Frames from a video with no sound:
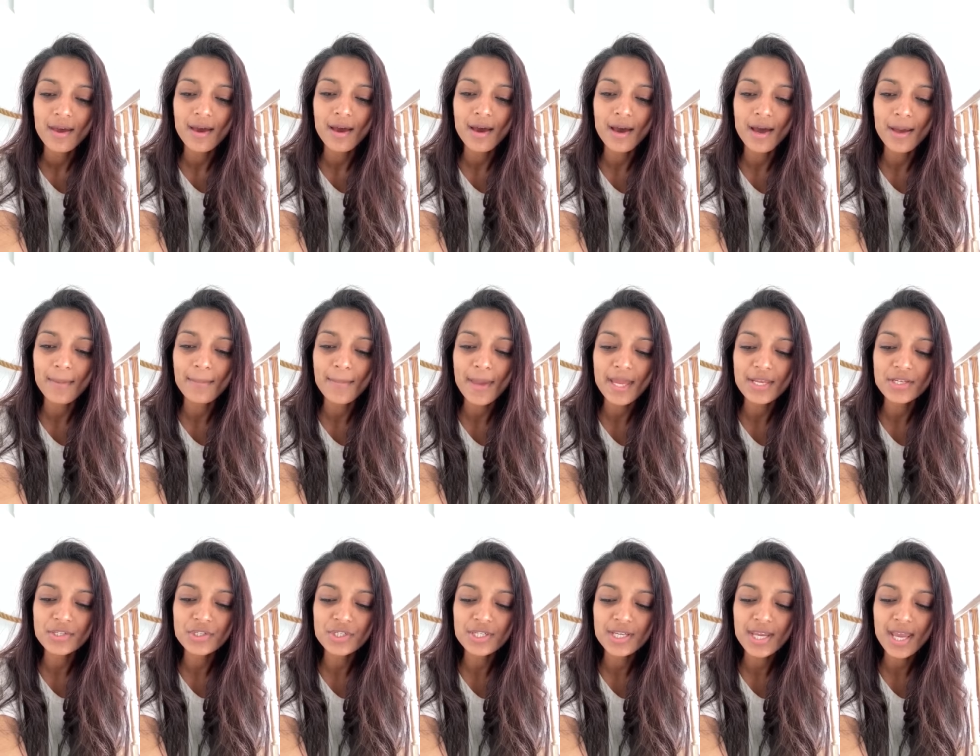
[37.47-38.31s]
Um,
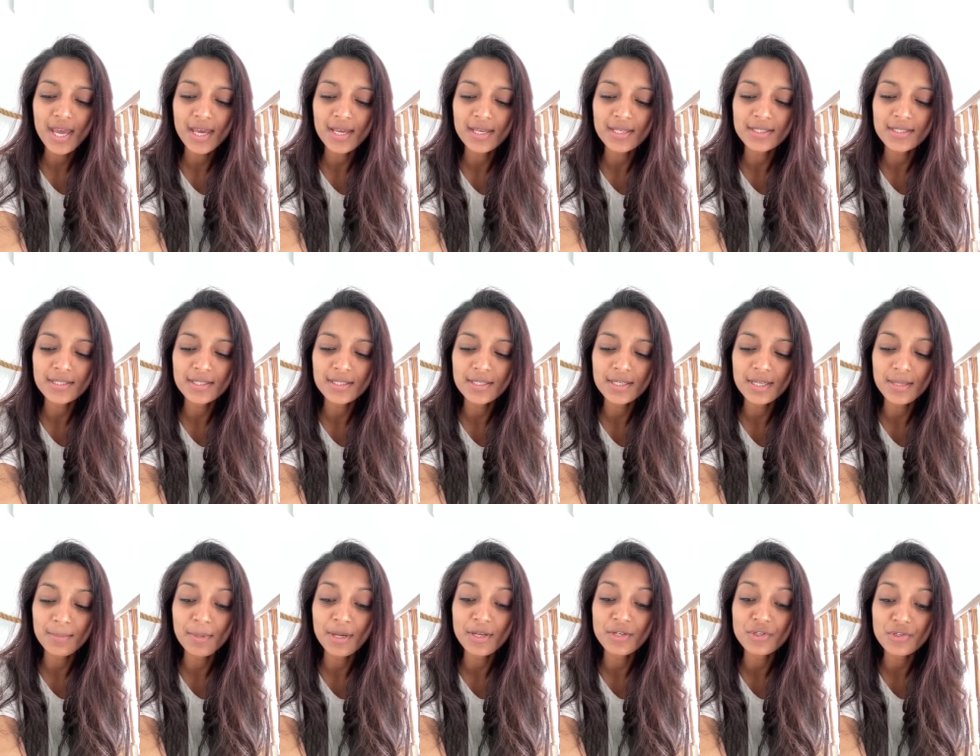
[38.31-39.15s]
and she had,
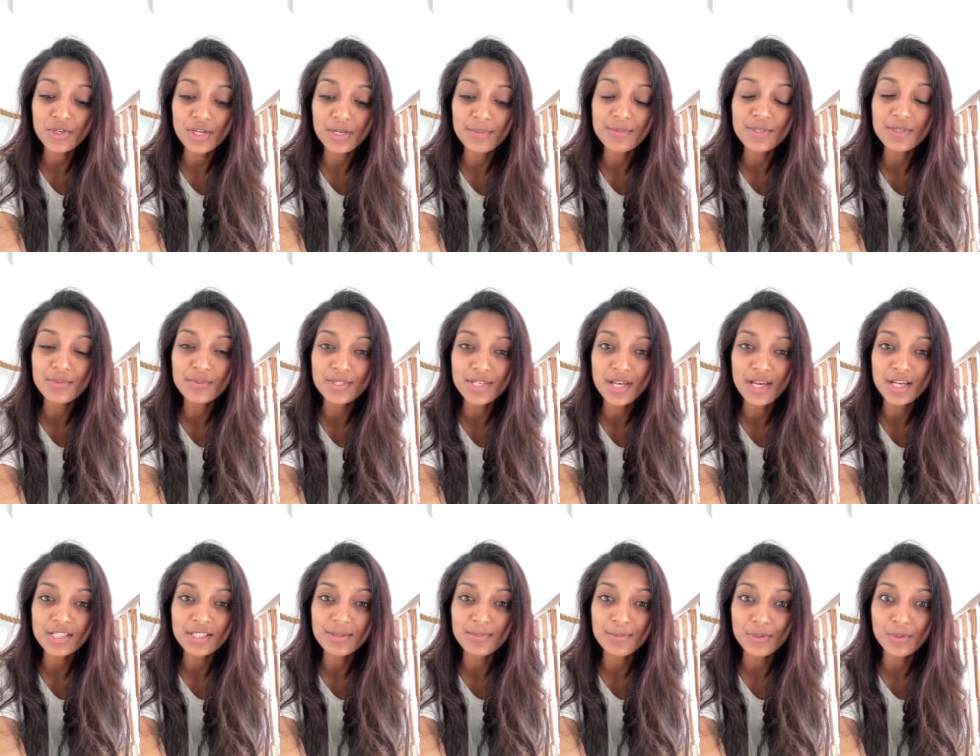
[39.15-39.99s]
in my dream, she was
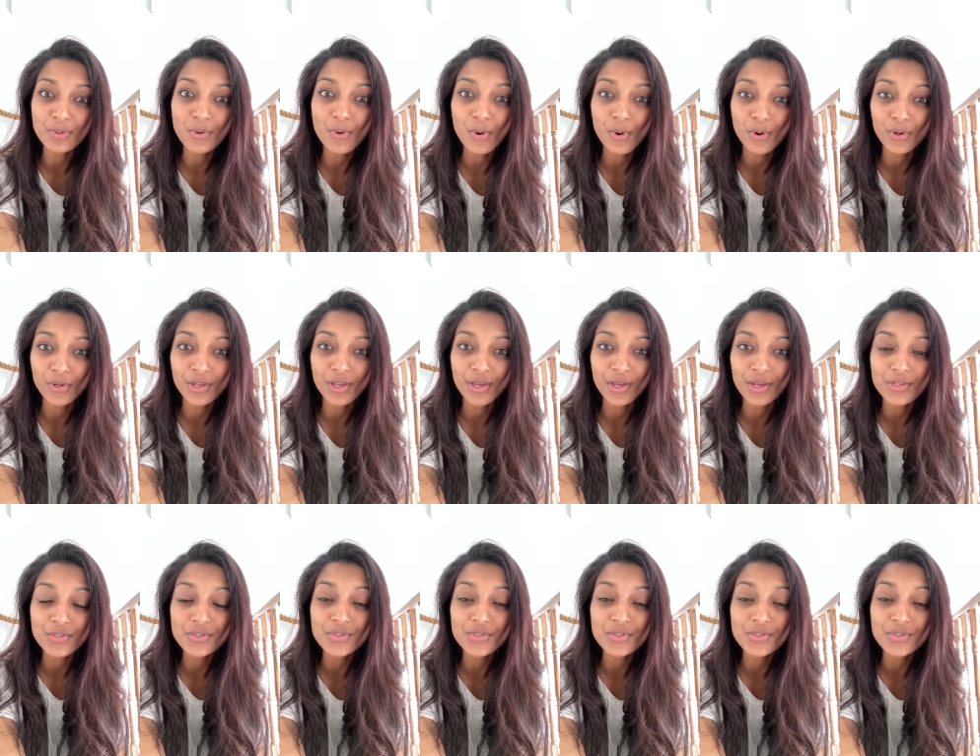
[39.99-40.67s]
asking me to call her.